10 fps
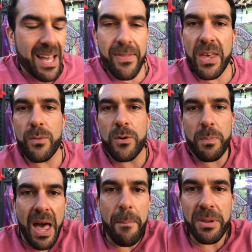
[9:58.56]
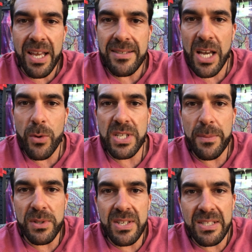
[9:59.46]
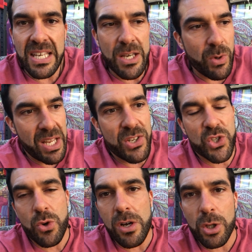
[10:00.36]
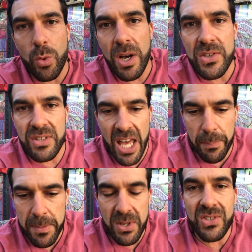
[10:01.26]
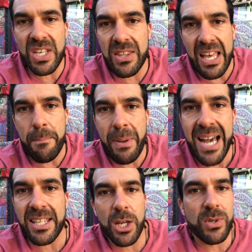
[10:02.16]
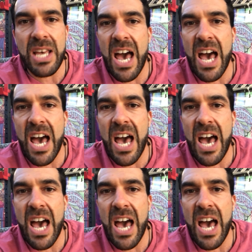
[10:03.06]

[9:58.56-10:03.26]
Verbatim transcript: And then from that place, I was able to see what his struggle was and help him to see the impact that he was